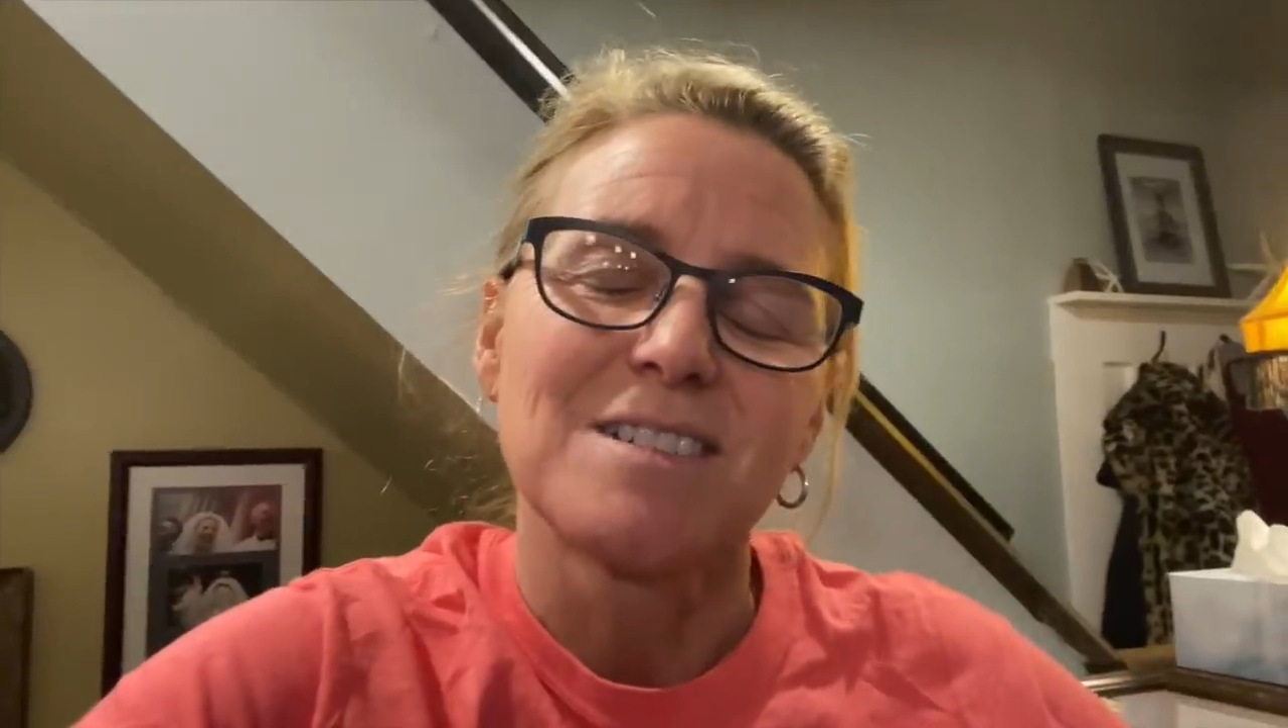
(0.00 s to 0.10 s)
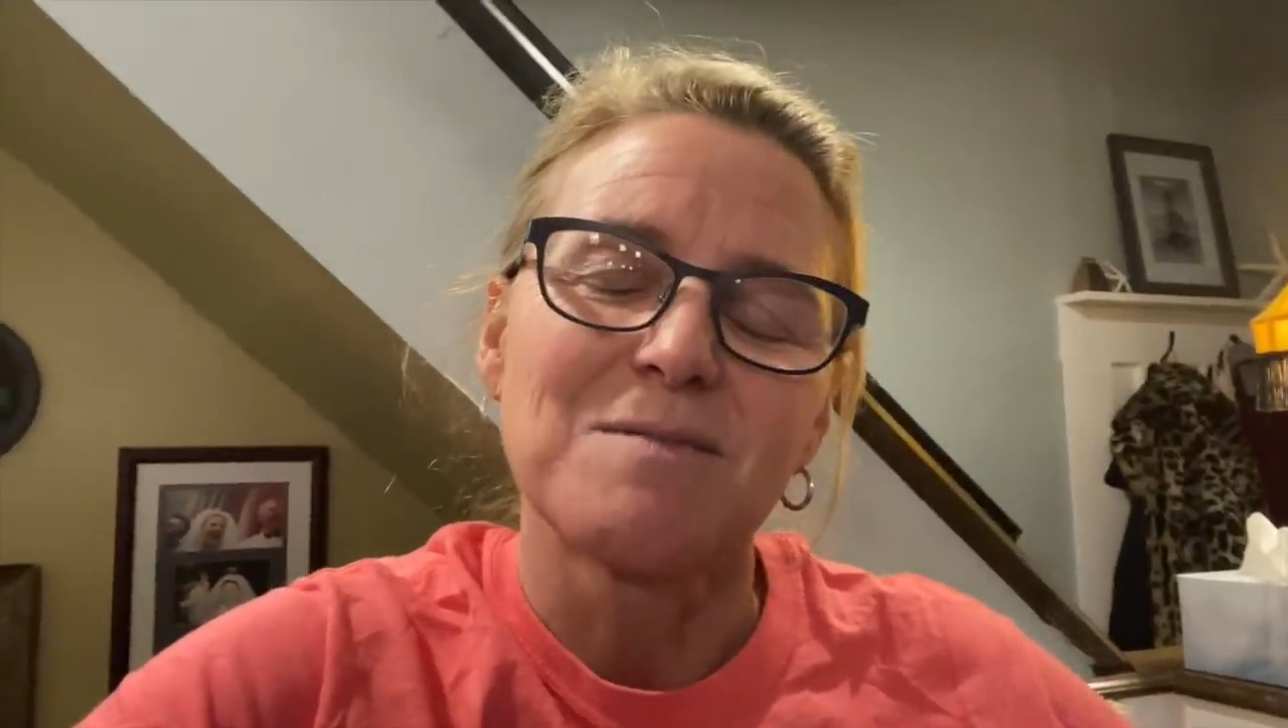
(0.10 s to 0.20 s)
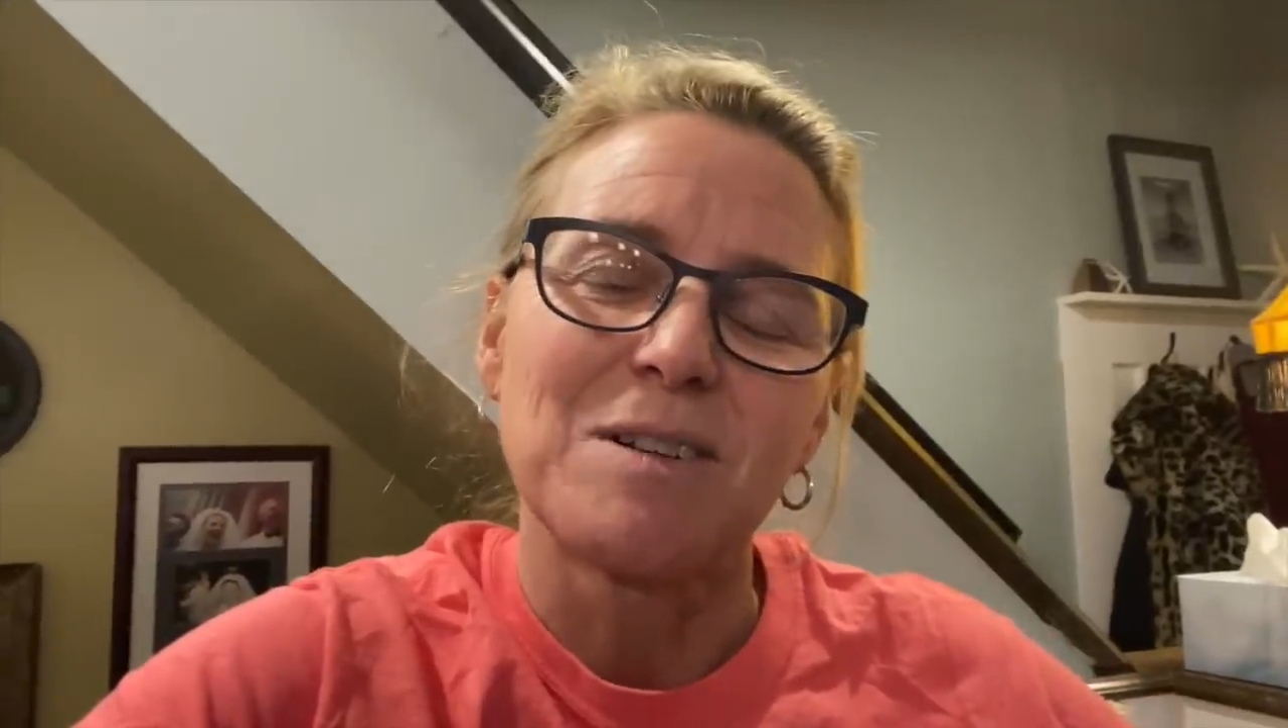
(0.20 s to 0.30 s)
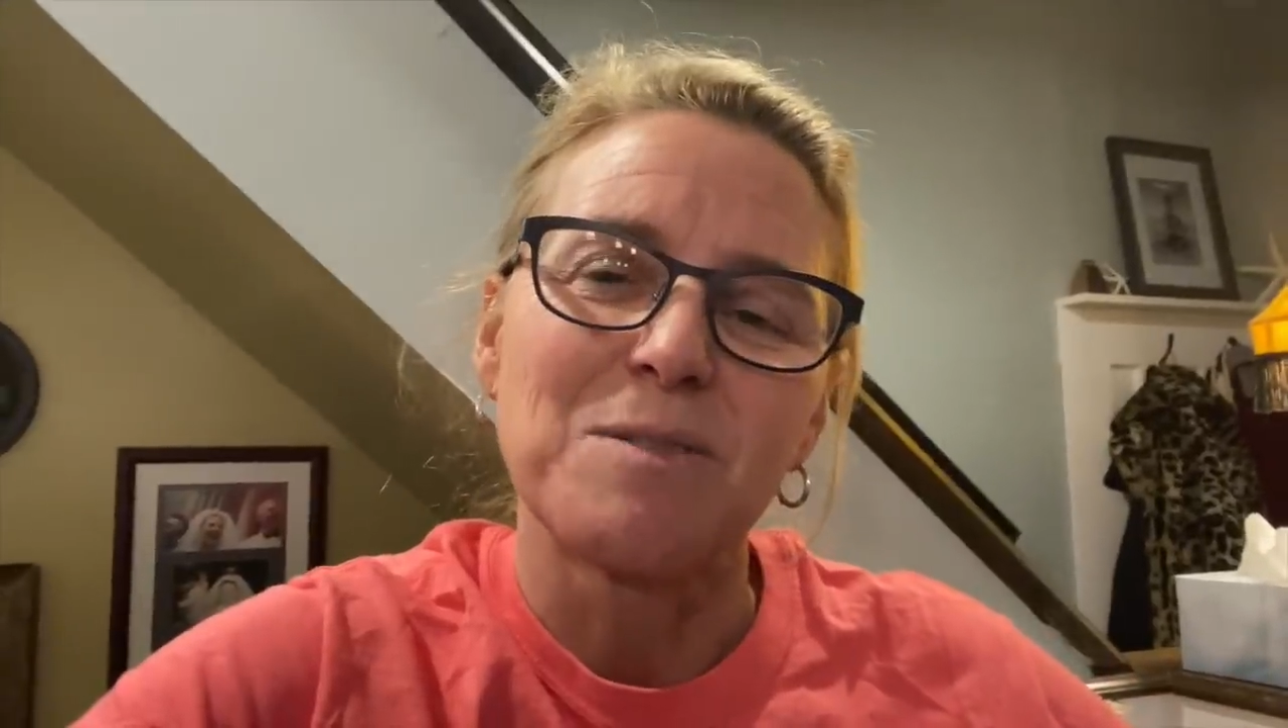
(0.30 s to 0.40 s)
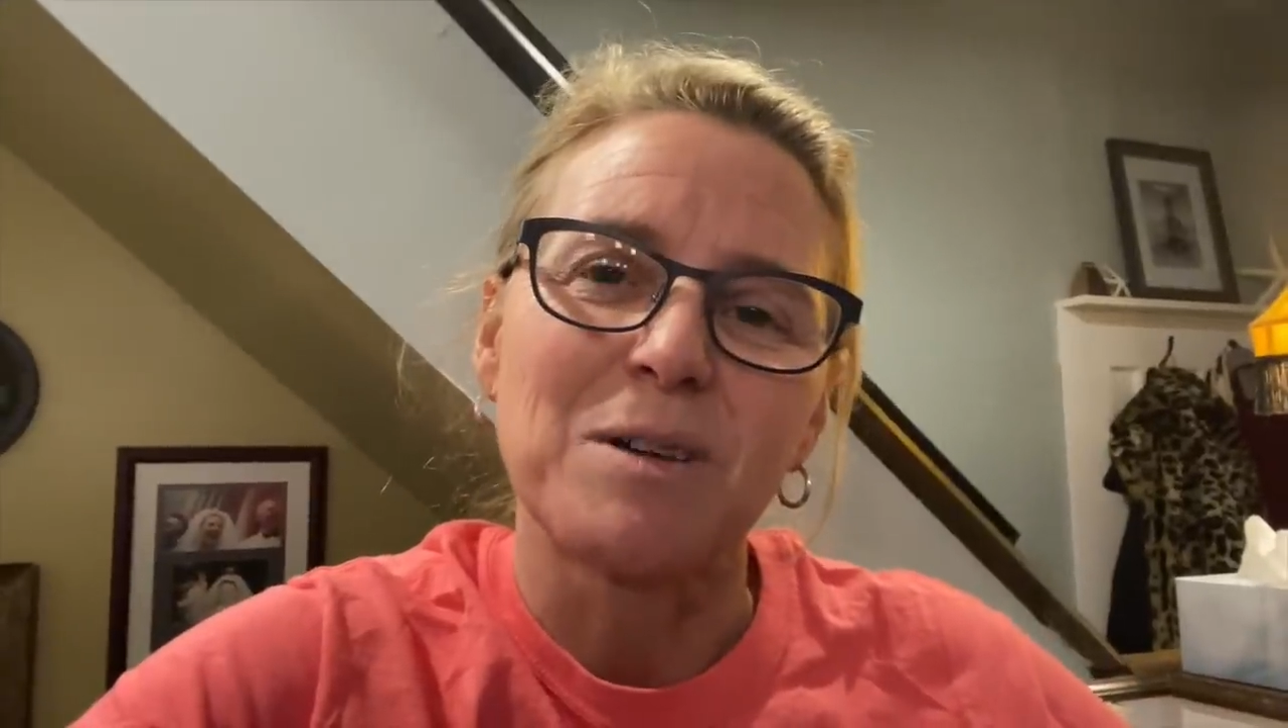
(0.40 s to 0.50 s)

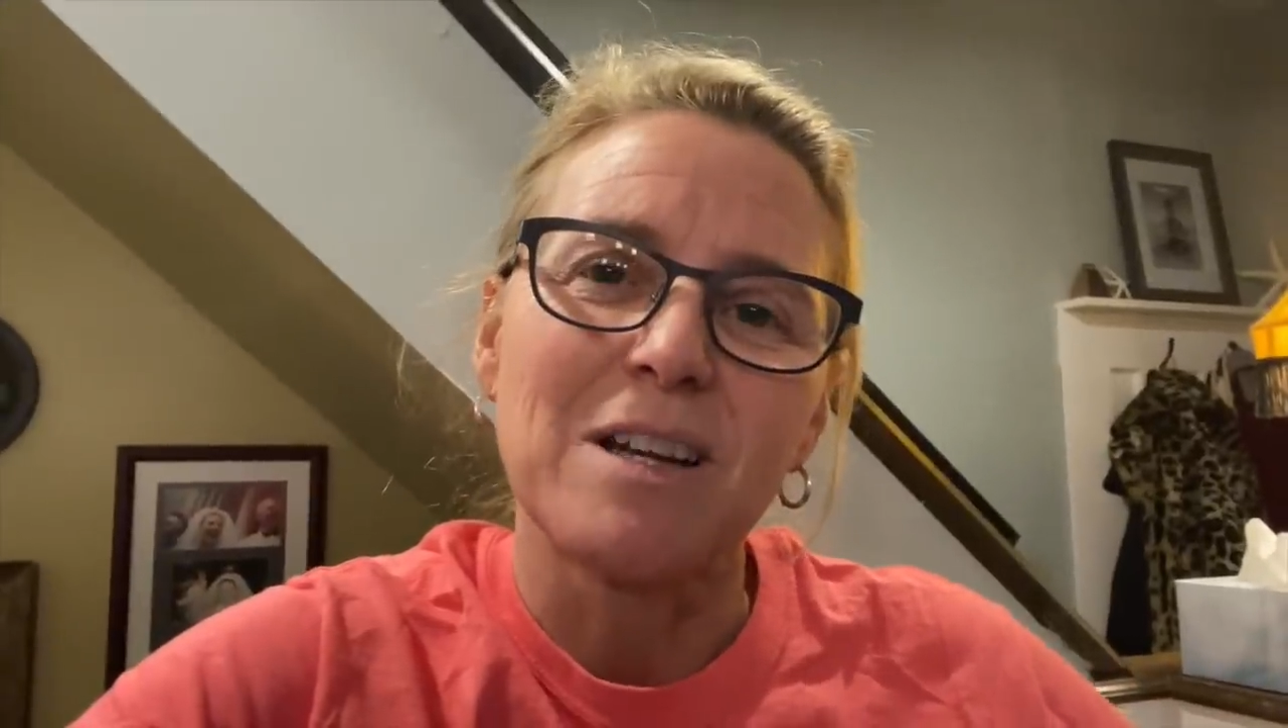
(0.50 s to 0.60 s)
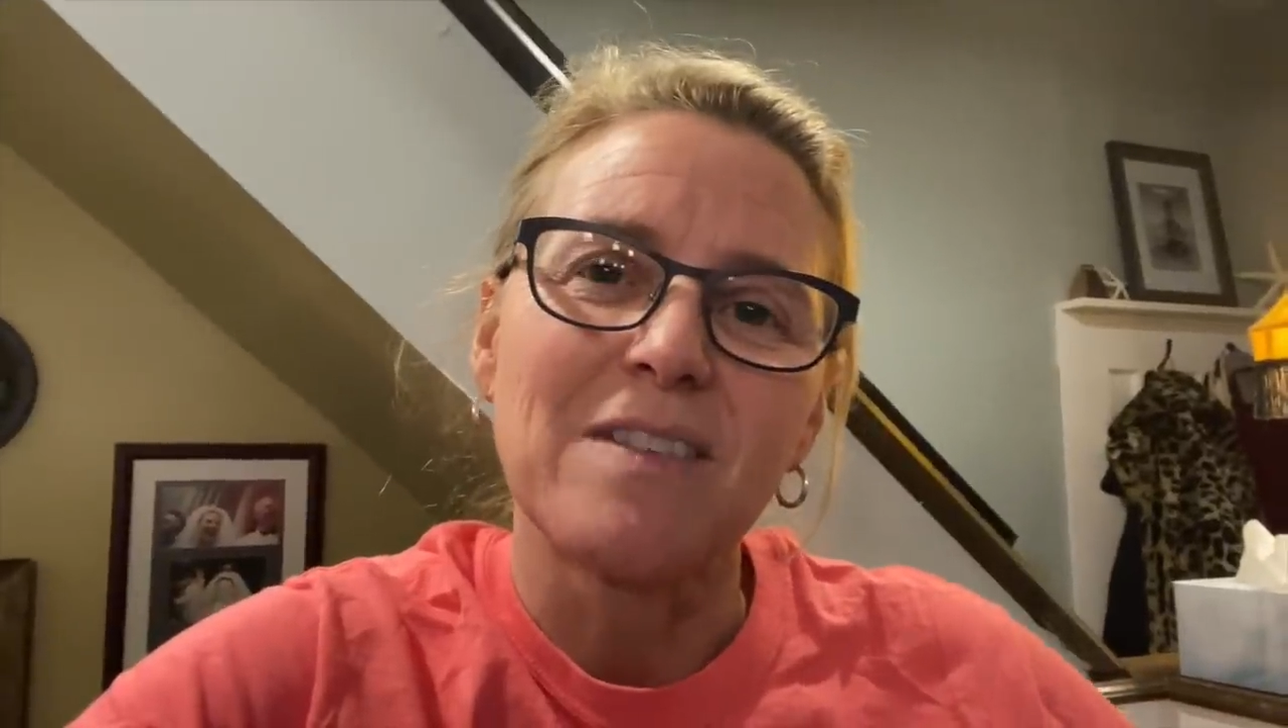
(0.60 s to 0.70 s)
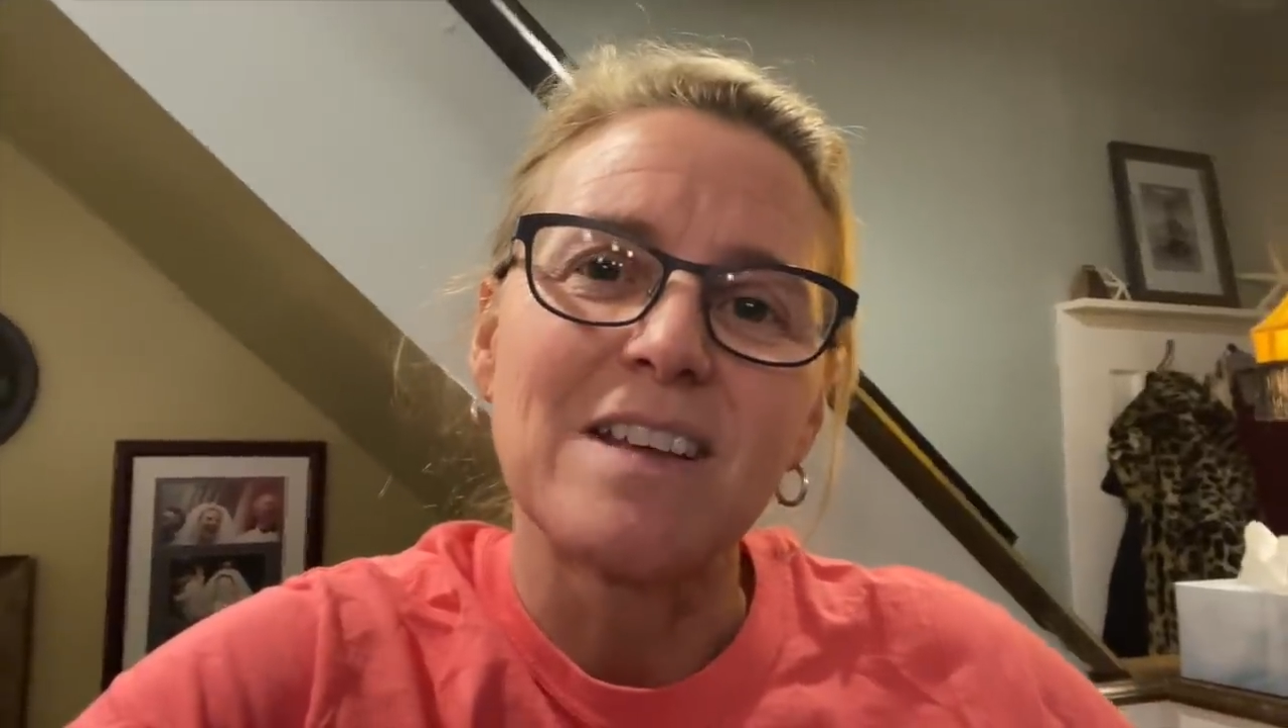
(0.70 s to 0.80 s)
when you're working on